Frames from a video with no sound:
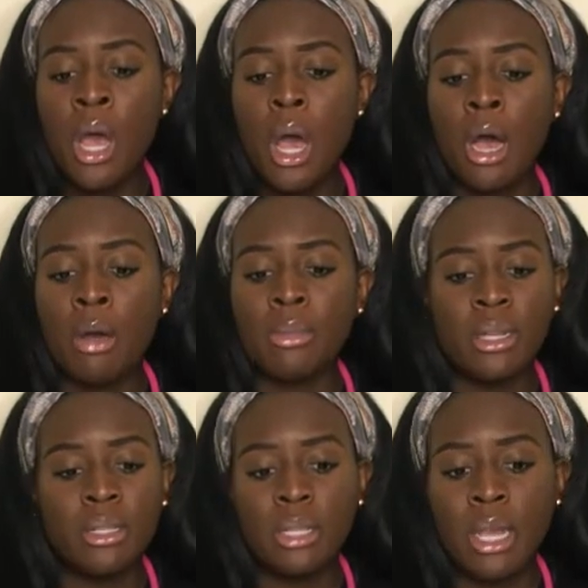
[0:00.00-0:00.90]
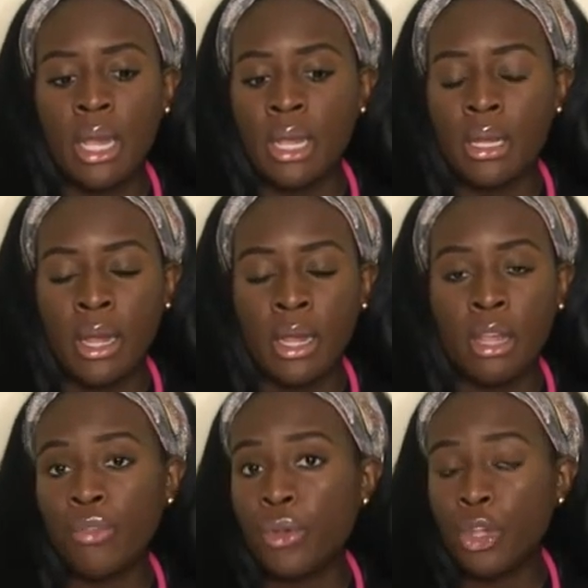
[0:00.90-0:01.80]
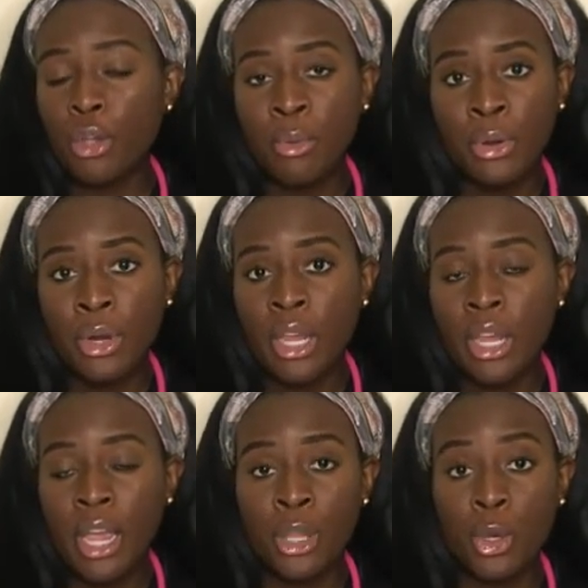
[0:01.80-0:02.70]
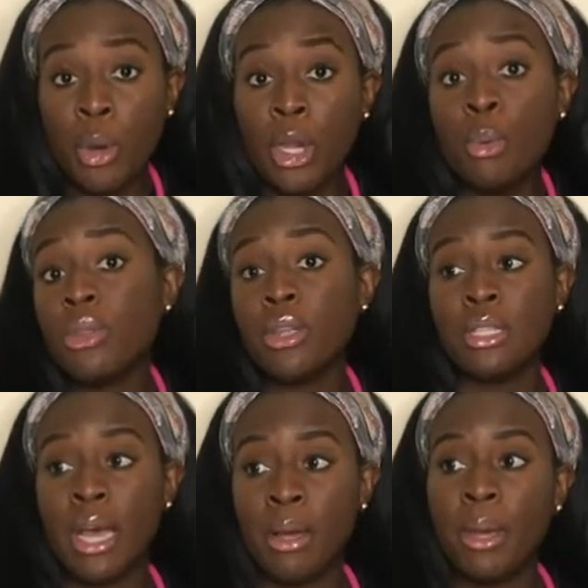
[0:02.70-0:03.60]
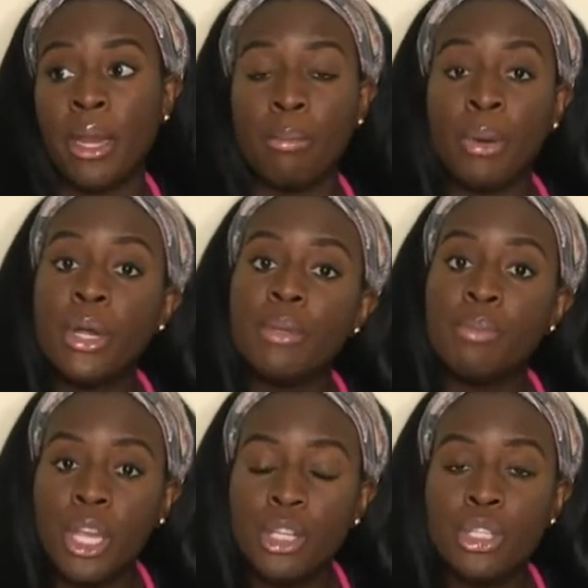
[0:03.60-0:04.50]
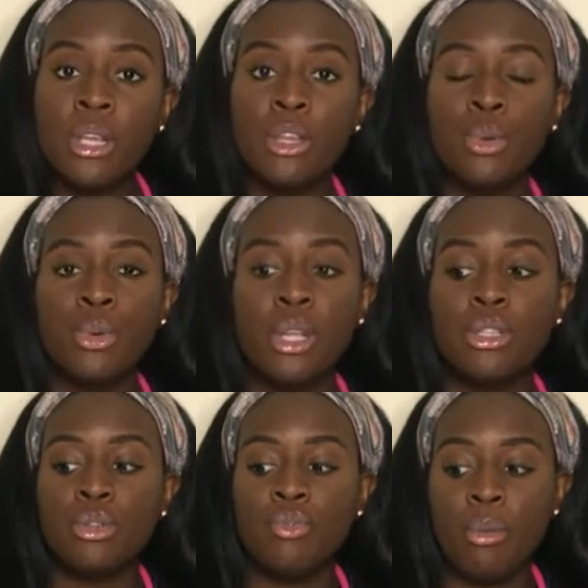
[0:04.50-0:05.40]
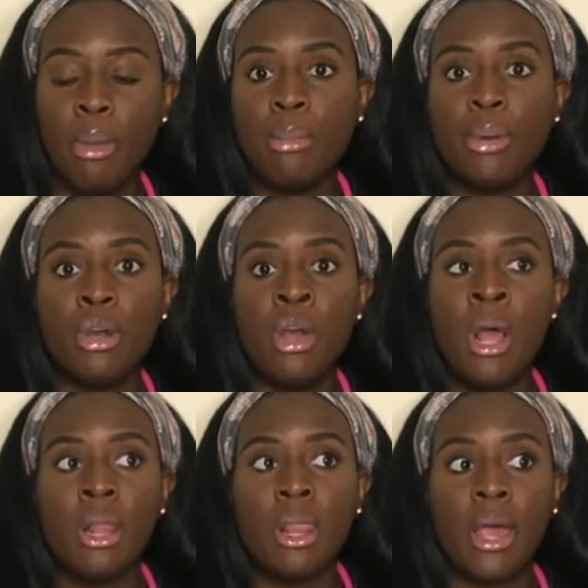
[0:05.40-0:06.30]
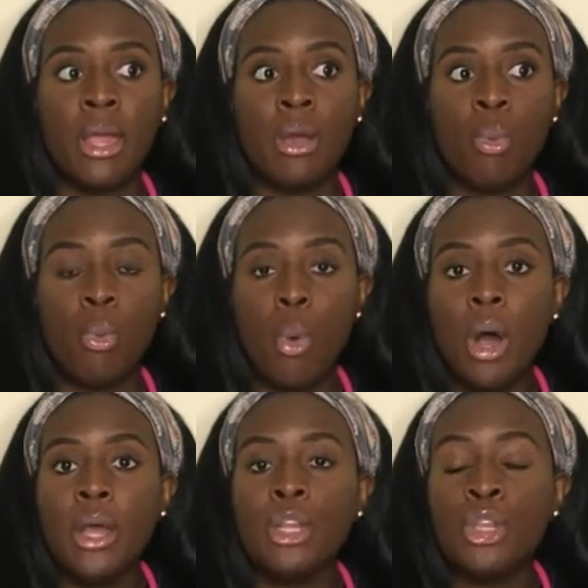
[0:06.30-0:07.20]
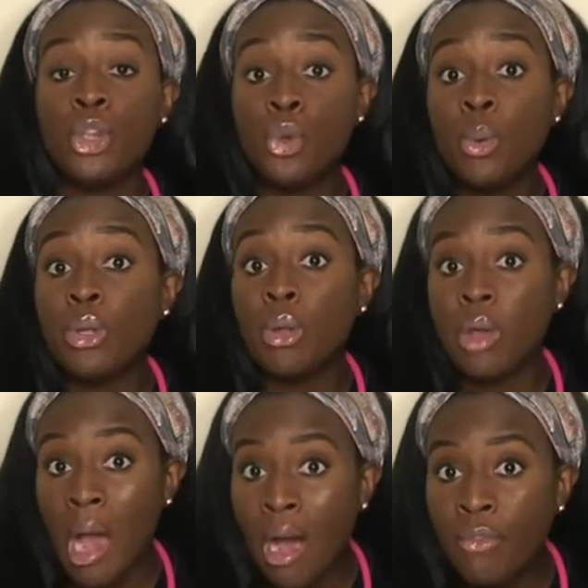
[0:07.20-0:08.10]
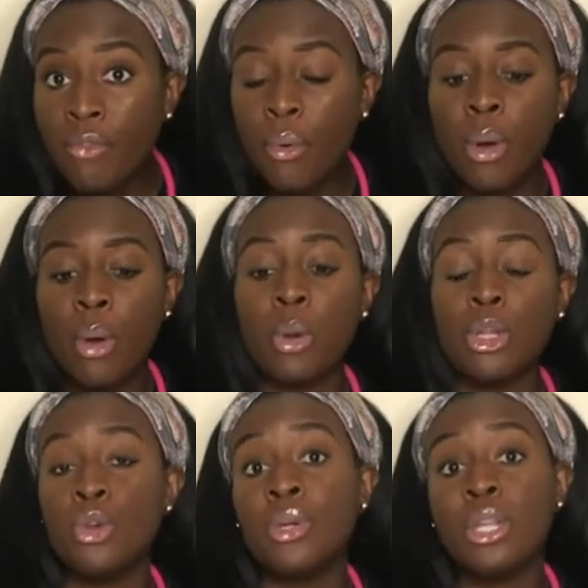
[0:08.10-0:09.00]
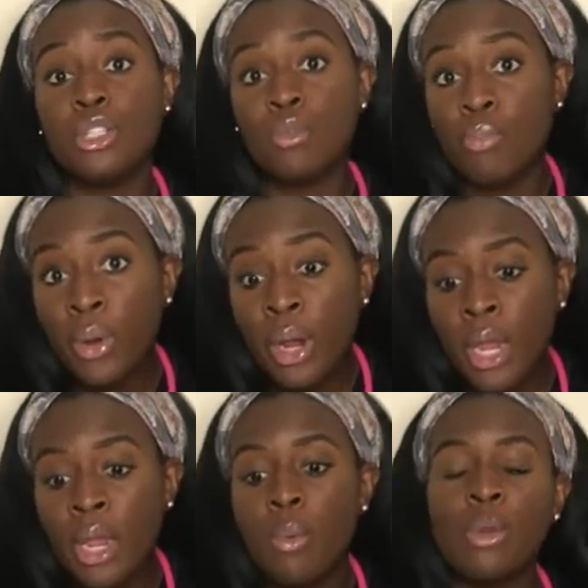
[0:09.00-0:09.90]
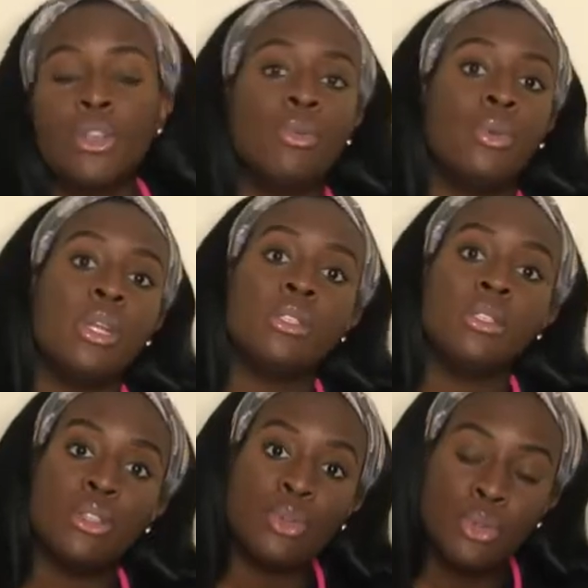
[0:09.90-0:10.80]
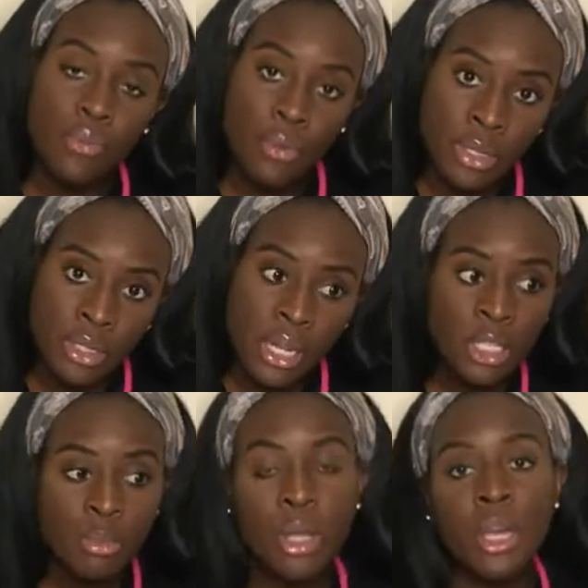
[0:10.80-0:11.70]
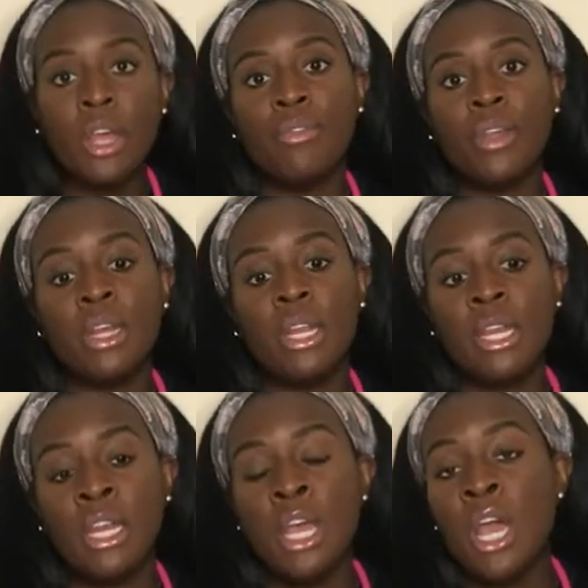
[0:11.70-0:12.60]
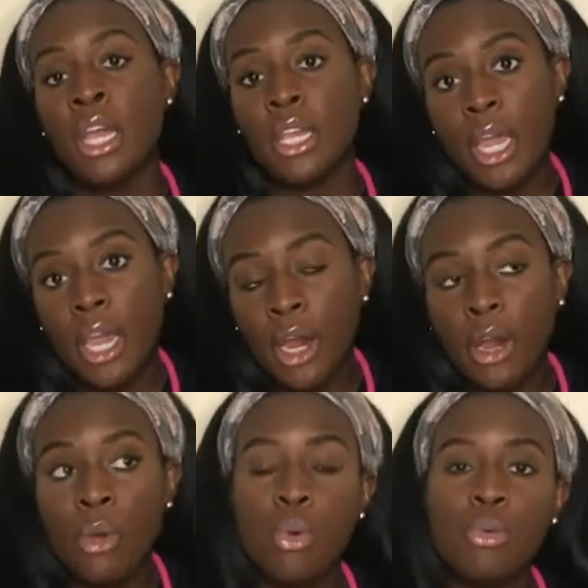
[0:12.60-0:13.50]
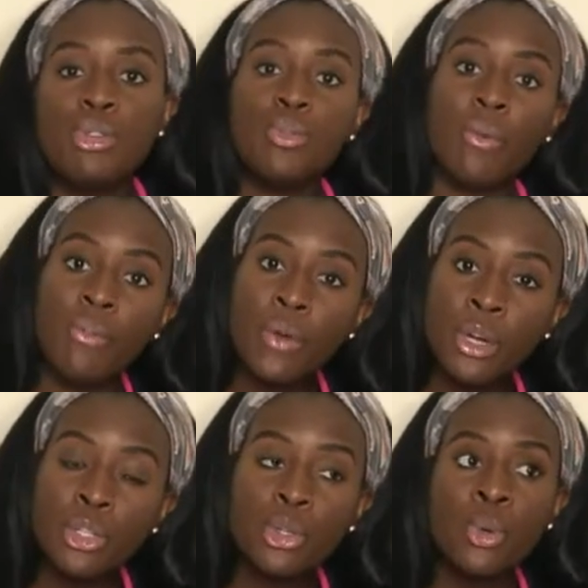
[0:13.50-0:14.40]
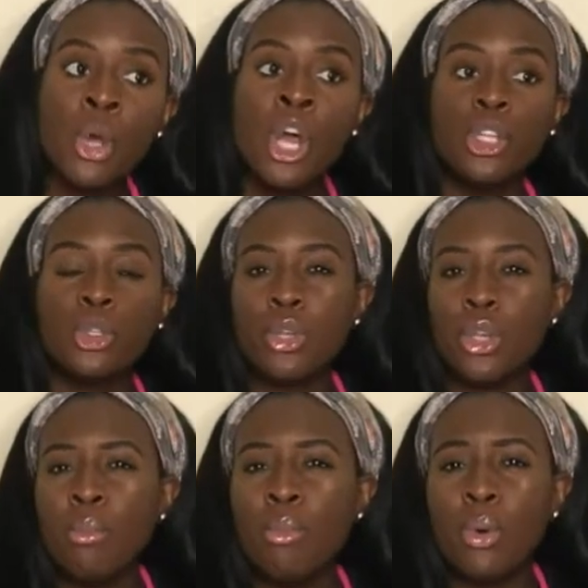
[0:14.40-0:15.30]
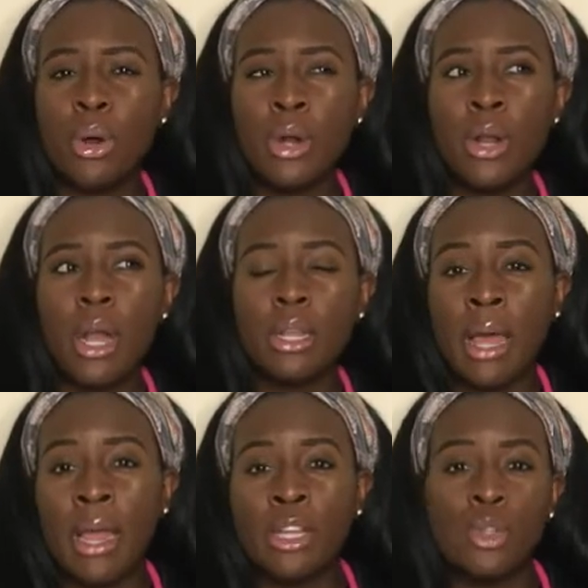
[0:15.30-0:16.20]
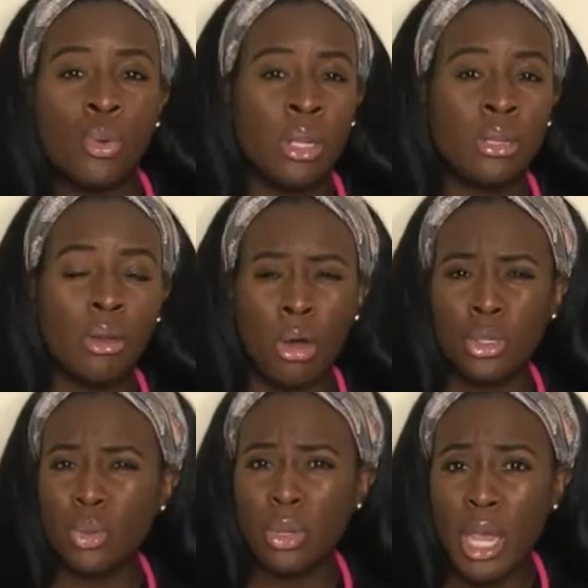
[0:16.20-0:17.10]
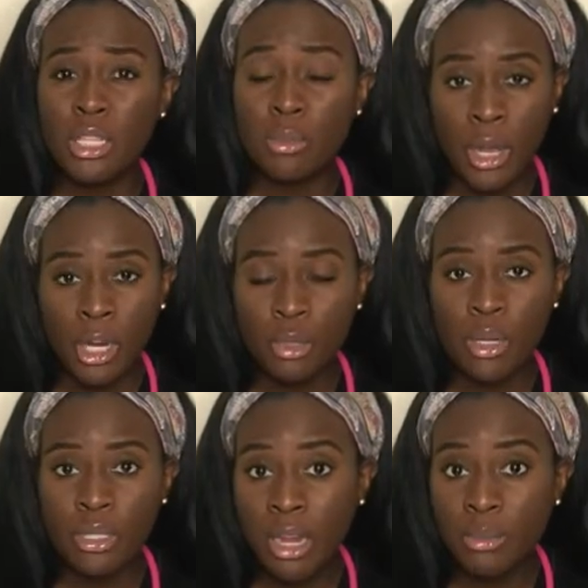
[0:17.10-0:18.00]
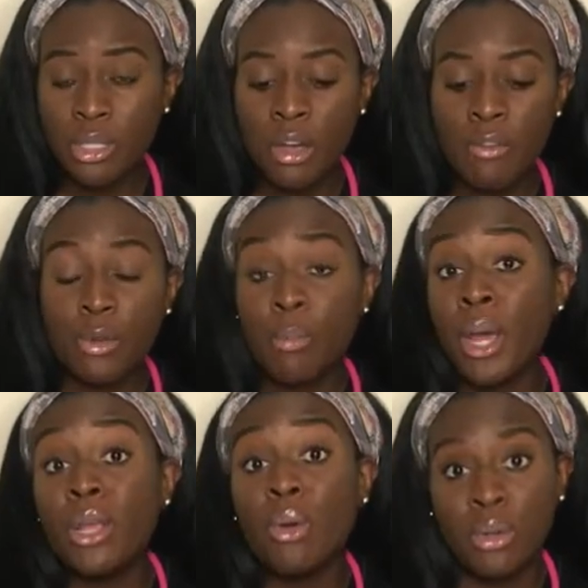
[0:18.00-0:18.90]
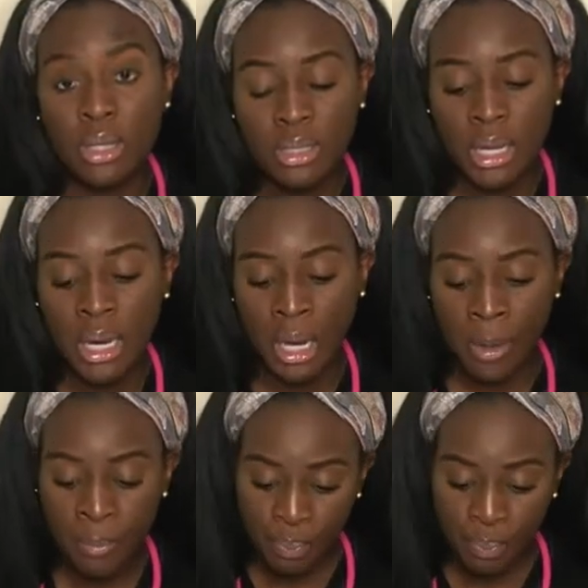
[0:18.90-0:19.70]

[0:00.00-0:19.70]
Like say, like if you're in a community and you're working with a diabetic patient, you need remember like what you would look out for, what you would need to bring, what you would need to do for assessment. If they needed care, who would you refer to? So you're more like doing also case management type stuff depending on the setting.